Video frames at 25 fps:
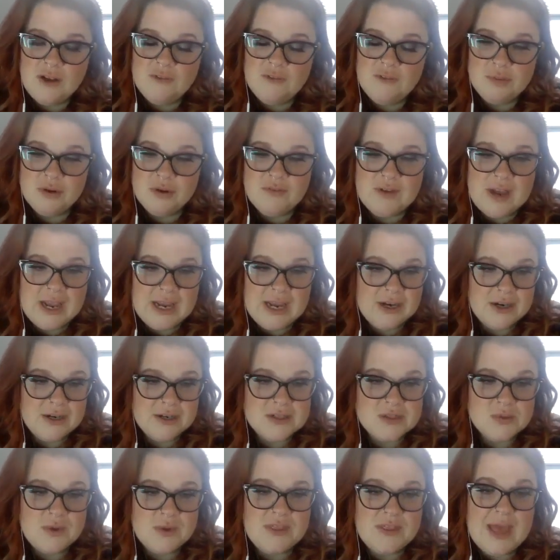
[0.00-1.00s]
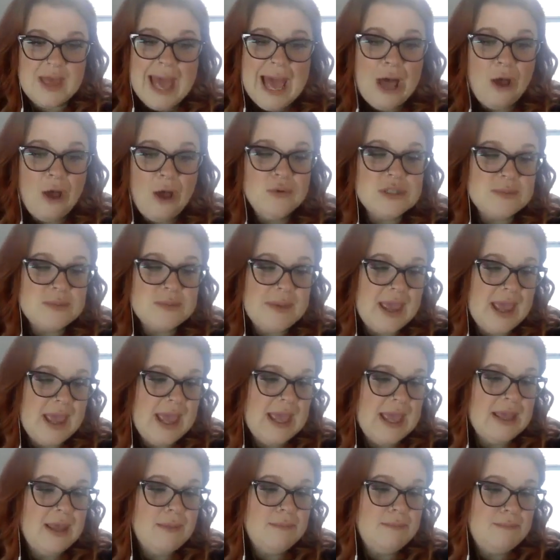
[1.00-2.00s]
of providers without
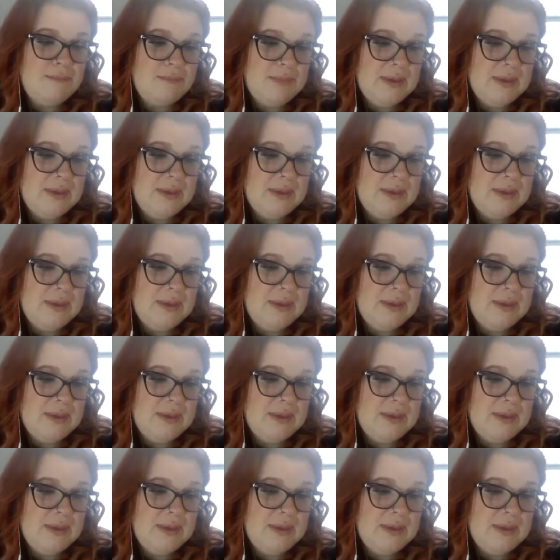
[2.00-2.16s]
paying a